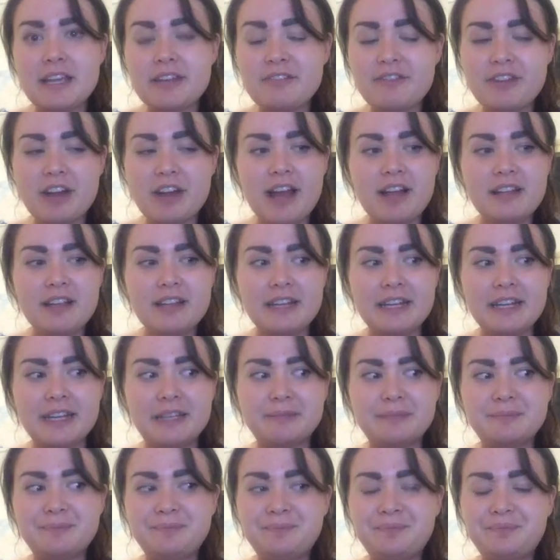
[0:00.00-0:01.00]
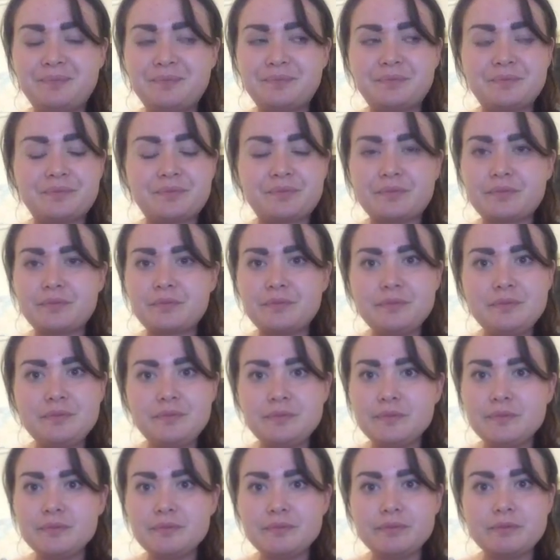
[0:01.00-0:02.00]
in reality,
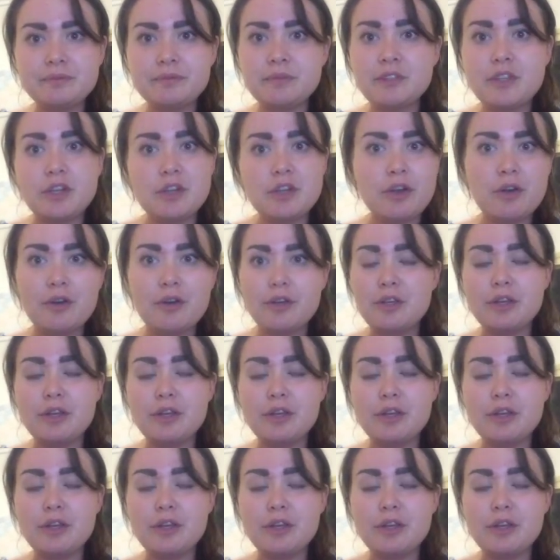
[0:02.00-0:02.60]
you know,